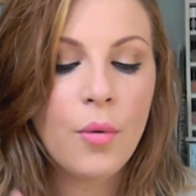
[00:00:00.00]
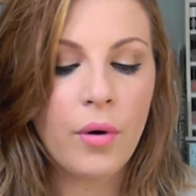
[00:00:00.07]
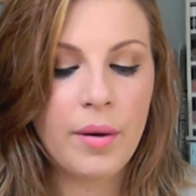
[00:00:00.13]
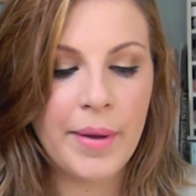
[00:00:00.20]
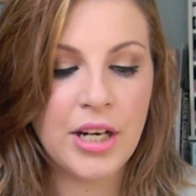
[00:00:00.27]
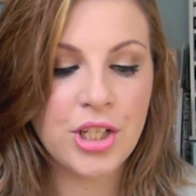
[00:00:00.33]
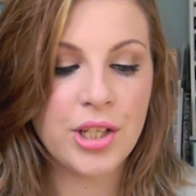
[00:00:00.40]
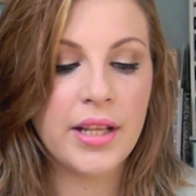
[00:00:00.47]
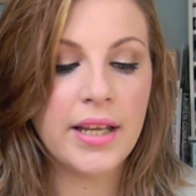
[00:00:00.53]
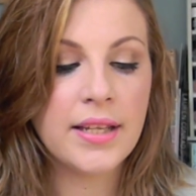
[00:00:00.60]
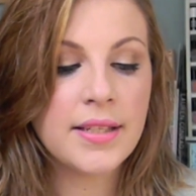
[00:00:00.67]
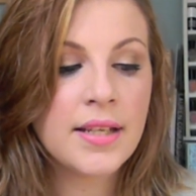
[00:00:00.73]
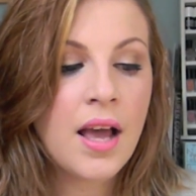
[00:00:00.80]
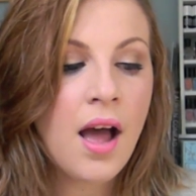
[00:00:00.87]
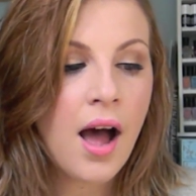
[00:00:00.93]
where I mentioned
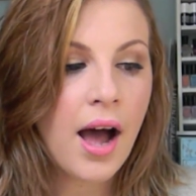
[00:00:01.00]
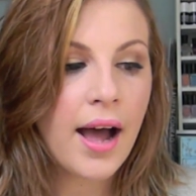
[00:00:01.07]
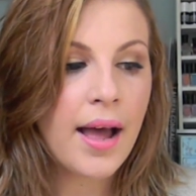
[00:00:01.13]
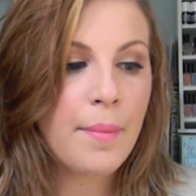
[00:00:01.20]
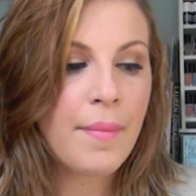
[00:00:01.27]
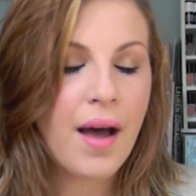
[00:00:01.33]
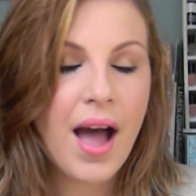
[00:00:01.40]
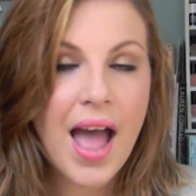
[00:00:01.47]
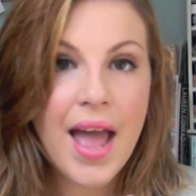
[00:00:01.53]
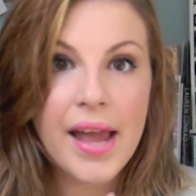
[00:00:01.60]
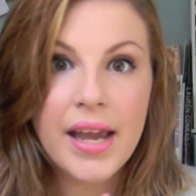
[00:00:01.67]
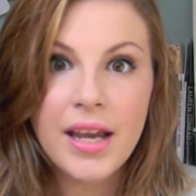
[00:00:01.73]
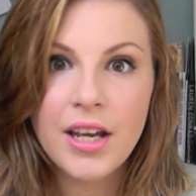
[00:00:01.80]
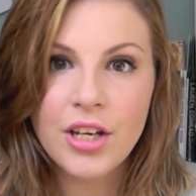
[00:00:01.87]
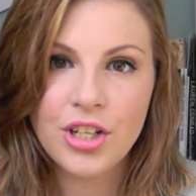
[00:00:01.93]
this.
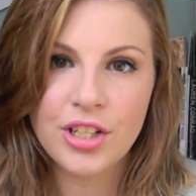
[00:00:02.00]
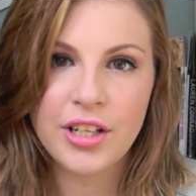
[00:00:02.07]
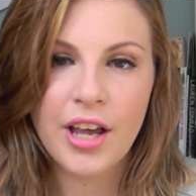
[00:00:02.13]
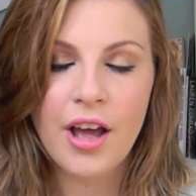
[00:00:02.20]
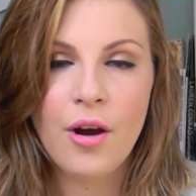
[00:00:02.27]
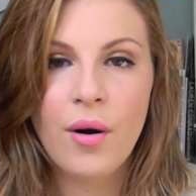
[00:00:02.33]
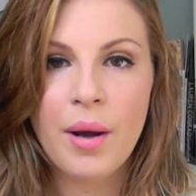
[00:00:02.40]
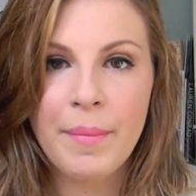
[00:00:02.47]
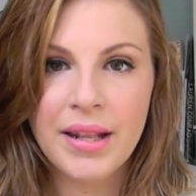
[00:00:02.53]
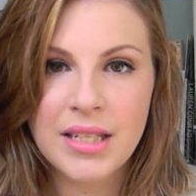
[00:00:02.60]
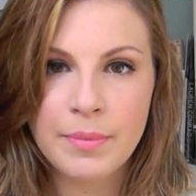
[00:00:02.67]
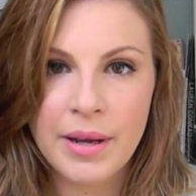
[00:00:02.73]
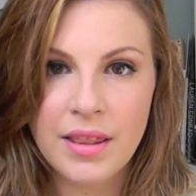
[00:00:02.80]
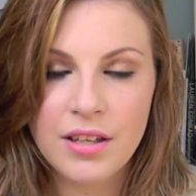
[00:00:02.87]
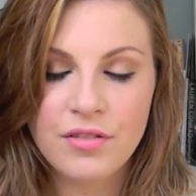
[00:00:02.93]
Ages ago I meant to
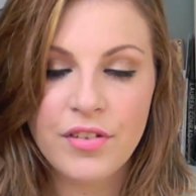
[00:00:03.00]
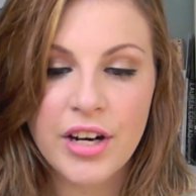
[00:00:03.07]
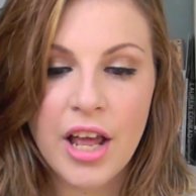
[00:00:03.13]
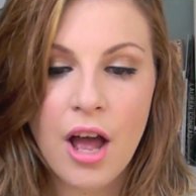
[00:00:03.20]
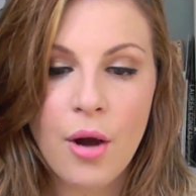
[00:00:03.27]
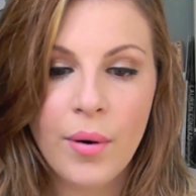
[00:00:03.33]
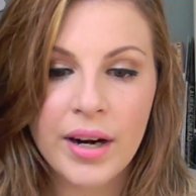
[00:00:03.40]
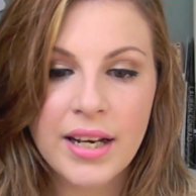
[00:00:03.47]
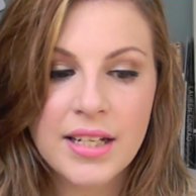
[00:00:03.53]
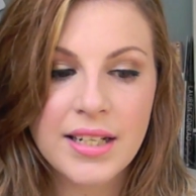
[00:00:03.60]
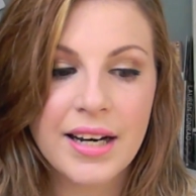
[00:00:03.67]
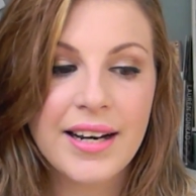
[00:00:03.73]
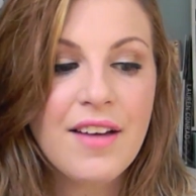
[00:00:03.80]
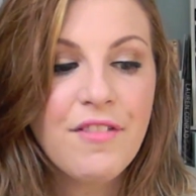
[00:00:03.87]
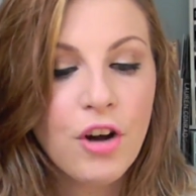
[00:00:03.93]
make this video and I
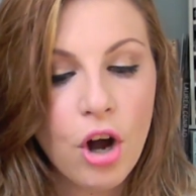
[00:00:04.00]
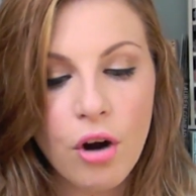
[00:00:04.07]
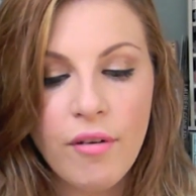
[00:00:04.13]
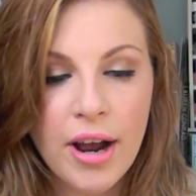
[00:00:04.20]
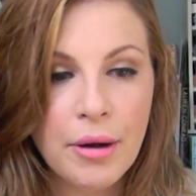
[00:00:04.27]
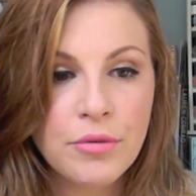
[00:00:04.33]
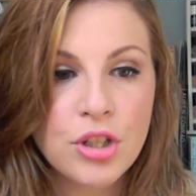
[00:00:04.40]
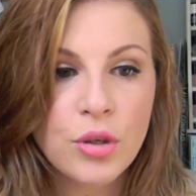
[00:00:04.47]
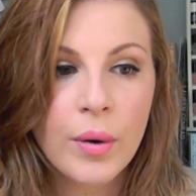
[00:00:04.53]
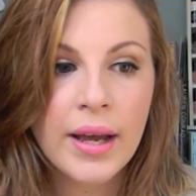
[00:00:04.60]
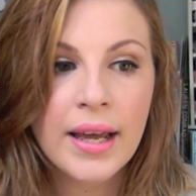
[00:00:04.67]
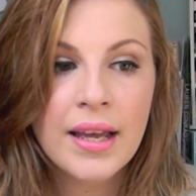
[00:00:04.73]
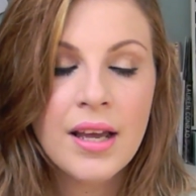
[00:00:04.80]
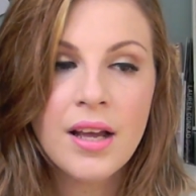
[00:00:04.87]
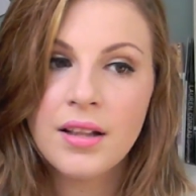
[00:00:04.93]
never got around to
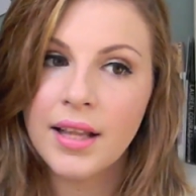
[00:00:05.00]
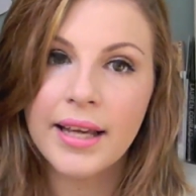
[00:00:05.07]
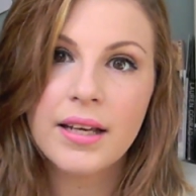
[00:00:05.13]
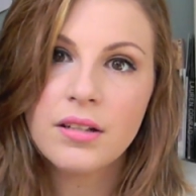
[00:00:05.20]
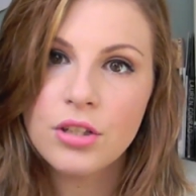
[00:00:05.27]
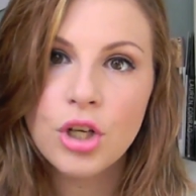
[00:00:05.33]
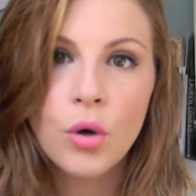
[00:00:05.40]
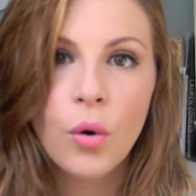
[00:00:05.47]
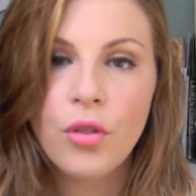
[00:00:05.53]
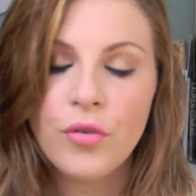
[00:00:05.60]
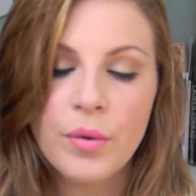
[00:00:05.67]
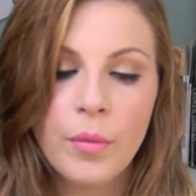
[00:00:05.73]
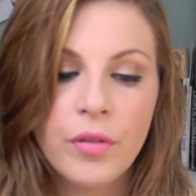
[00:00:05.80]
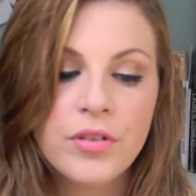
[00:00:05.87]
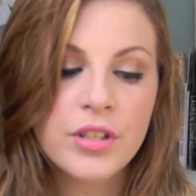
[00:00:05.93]
it, like 2 or 3
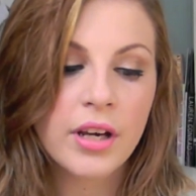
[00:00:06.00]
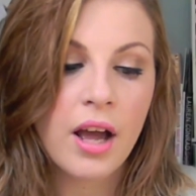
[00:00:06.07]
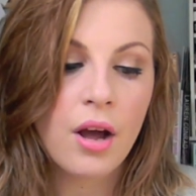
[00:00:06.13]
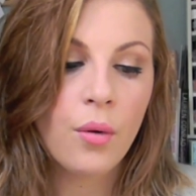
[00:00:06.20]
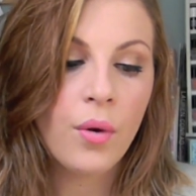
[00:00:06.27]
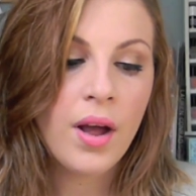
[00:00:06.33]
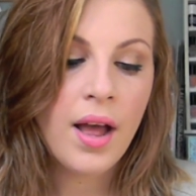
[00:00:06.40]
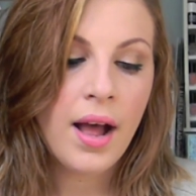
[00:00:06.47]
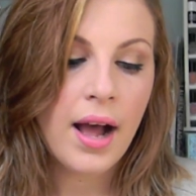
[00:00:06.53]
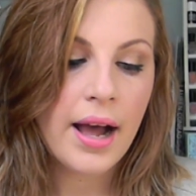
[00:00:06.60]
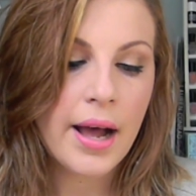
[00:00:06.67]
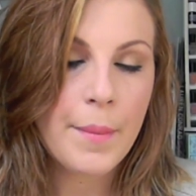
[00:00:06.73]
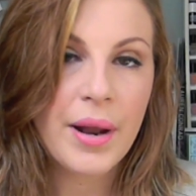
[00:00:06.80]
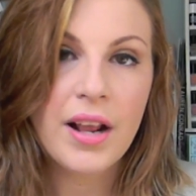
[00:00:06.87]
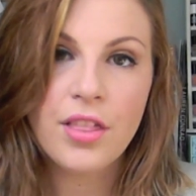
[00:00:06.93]
months ago,
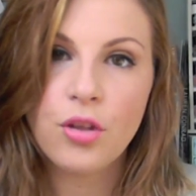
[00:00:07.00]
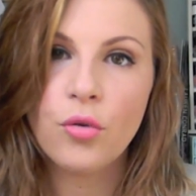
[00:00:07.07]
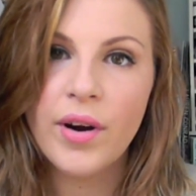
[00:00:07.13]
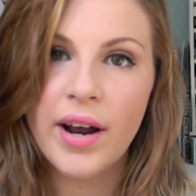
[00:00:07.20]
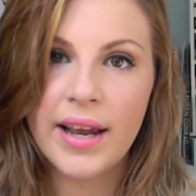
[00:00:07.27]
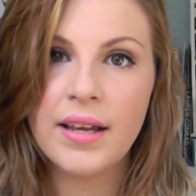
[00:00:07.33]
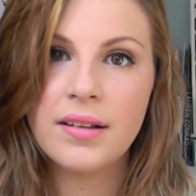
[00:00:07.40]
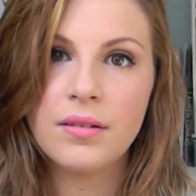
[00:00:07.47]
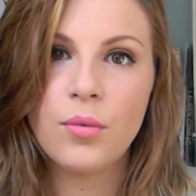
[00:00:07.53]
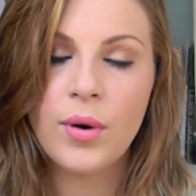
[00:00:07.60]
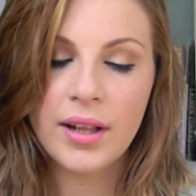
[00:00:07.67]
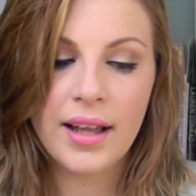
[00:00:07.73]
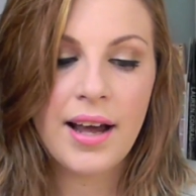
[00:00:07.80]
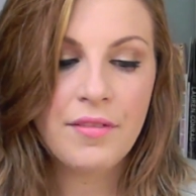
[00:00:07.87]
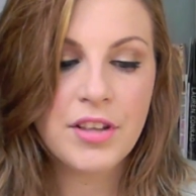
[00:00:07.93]
and I thought, right,
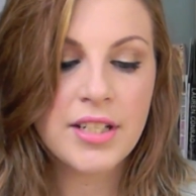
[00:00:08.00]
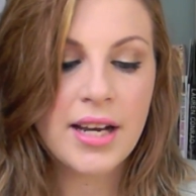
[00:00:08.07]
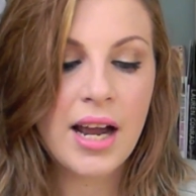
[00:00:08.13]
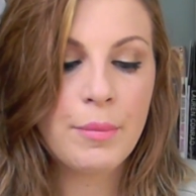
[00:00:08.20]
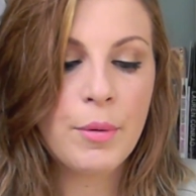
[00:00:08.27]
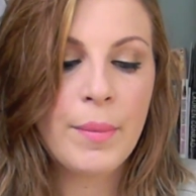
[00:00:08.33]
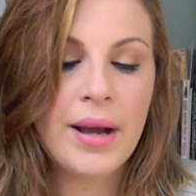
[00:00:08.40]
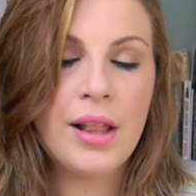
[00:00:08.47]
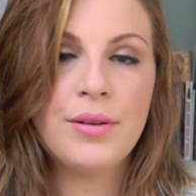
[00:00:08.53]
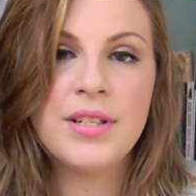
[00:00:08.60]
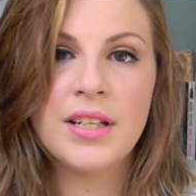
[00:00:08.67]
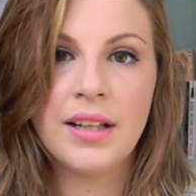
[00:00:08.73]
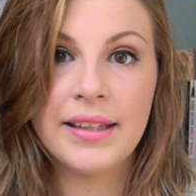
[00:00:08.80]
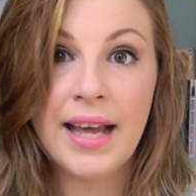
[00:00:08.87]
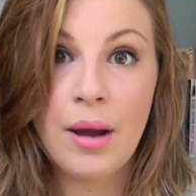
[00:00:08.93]
while I have the time and Milo's
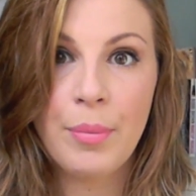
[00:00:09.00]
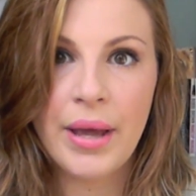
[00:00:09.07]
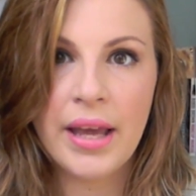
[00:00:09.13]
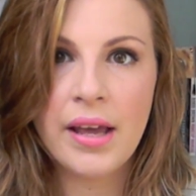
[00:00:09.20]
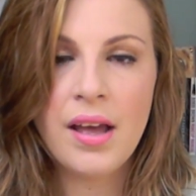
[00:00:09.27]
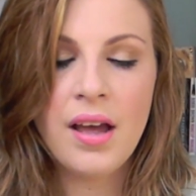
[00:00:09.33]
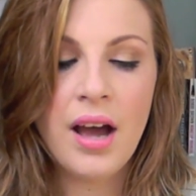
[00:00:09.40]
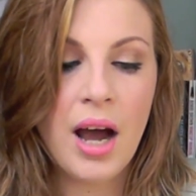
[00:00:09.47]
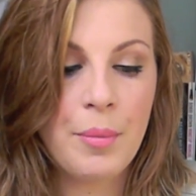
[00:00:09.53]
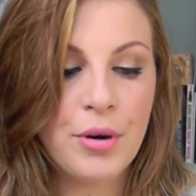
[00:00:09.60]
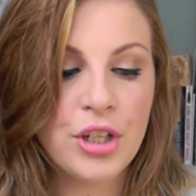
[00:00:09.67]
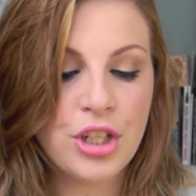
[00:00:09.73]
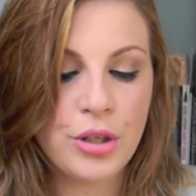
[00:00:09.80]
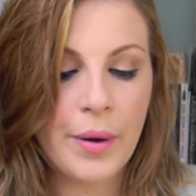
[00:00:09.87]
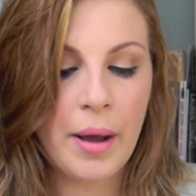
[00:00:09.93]
still napping, I'm
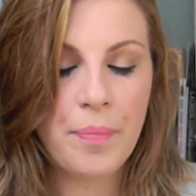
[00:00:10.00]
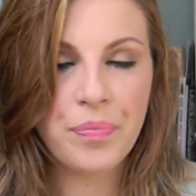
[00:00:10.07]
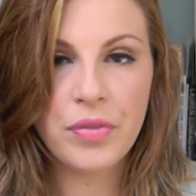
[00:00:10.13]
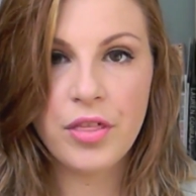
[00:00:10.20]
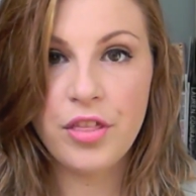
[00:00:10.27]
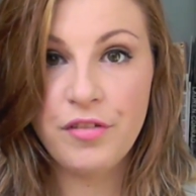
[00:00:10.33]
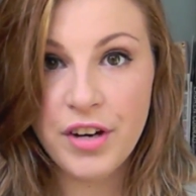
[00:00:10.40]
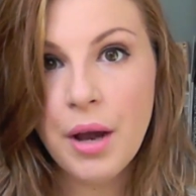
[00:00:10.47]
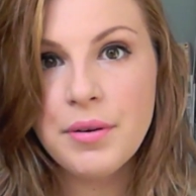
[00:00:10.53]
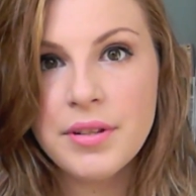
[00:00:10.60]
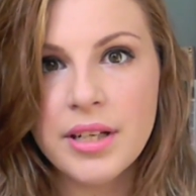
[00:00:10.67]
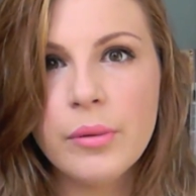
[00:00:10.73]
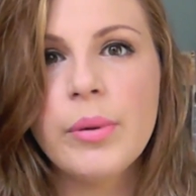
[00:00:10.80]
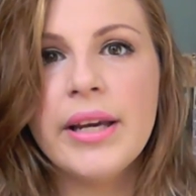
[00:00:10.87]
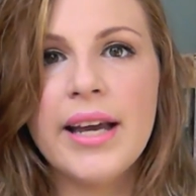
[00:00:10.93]
going to do it. The video is
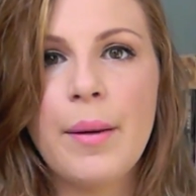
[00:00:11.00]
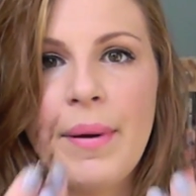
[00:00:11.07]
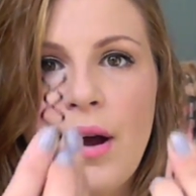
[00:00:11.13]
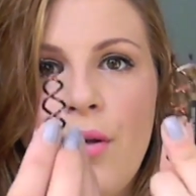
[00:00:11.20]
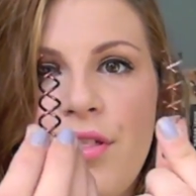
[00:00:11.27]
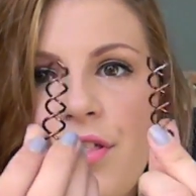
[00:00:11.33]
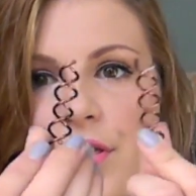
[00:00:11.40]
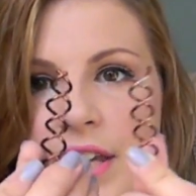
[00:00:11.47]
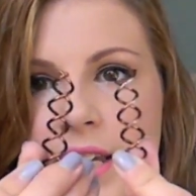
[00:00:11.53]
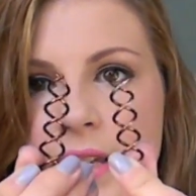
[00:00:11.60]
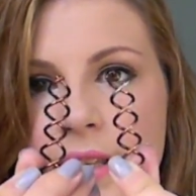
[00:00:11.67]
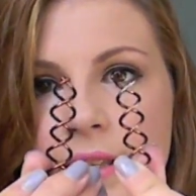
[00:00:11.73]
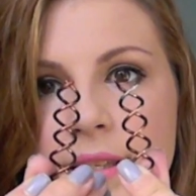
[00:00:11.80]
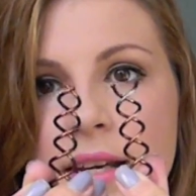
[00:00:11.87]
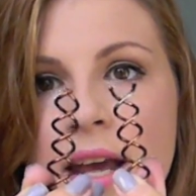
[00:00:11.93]
going to be about
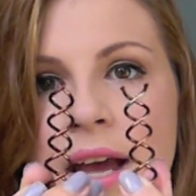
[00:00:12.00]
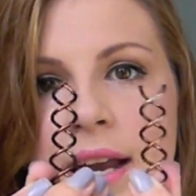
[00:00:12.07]
these.